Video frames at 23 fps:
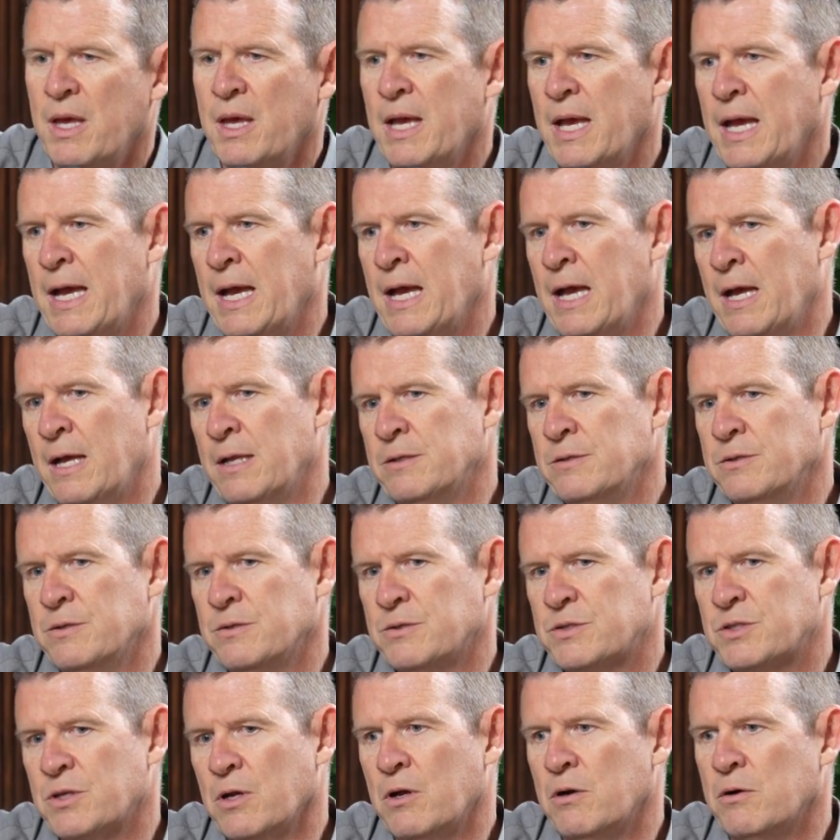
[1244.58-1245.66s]
And
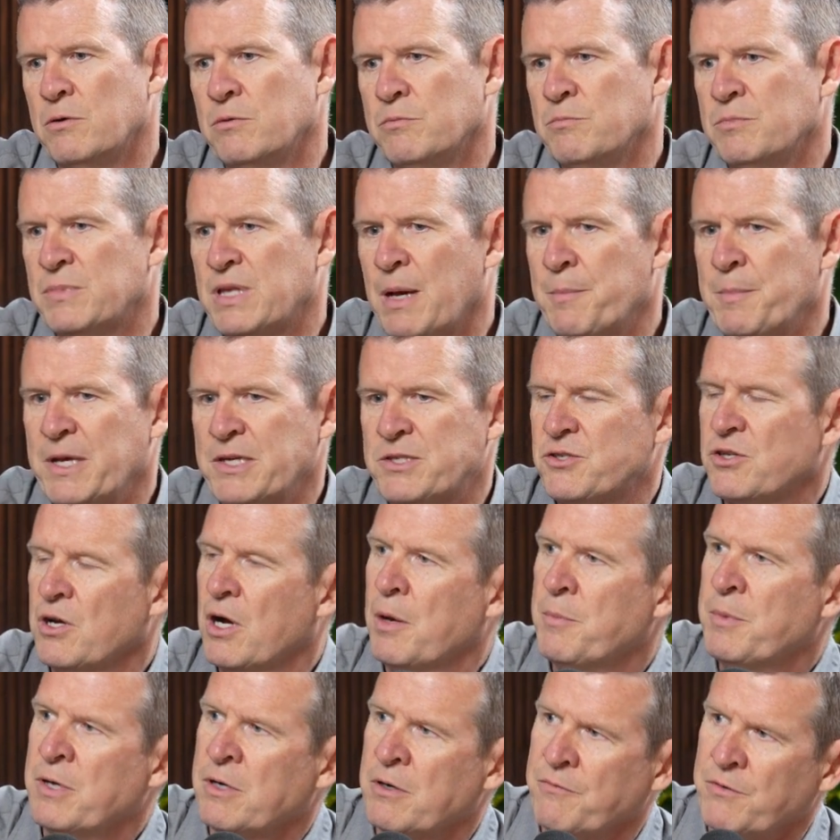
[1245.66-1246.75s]
so that makes
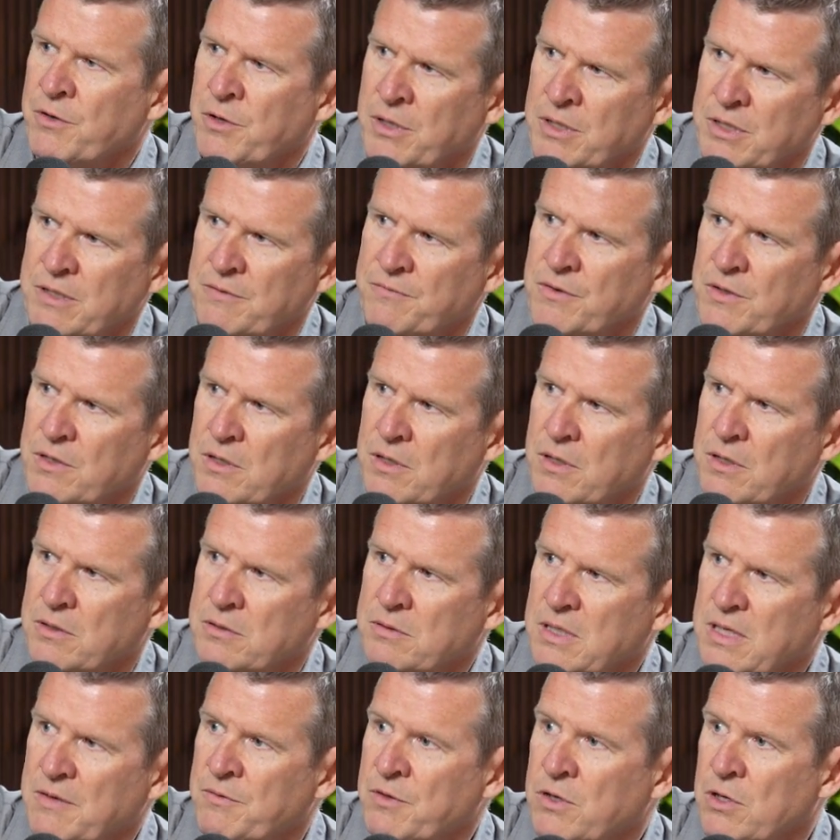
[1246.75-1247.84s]
job interviewing difficult,
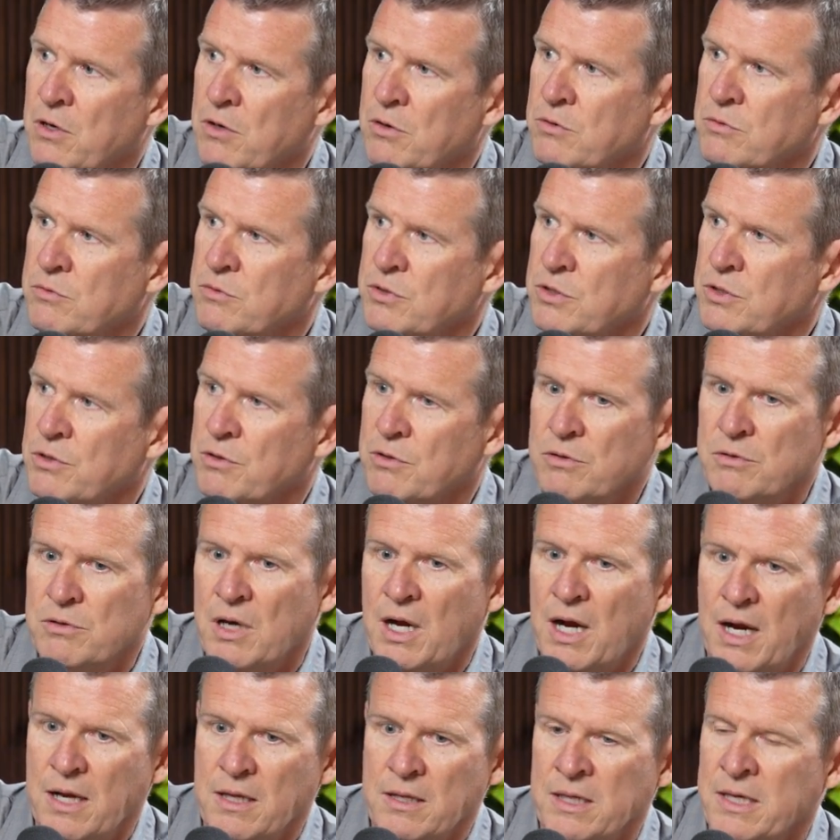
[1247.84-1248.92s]
even though you're
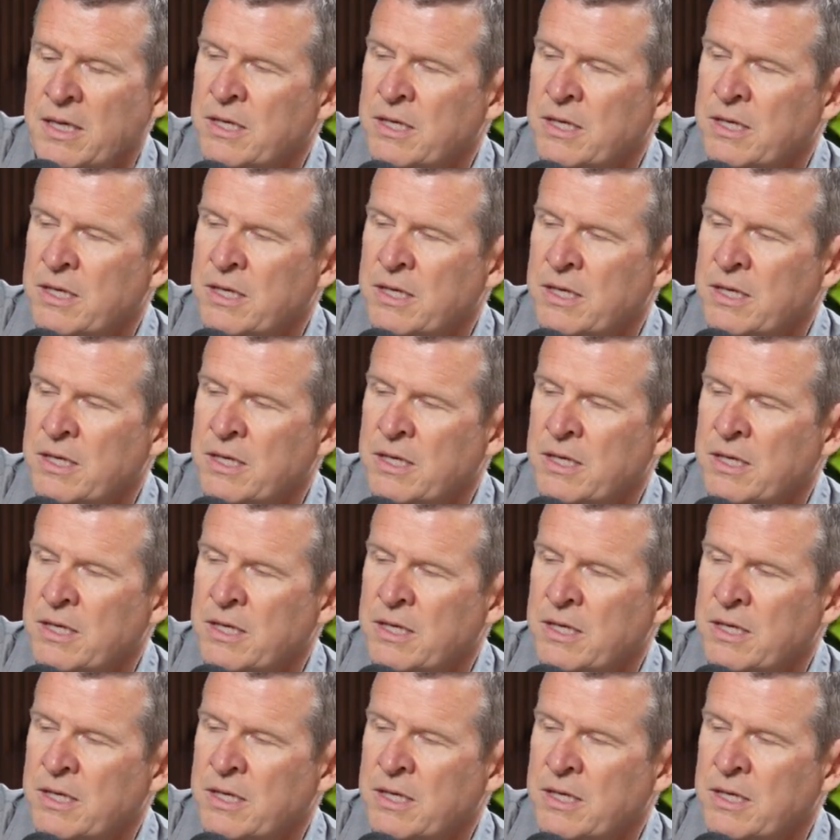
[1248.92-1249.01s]
highly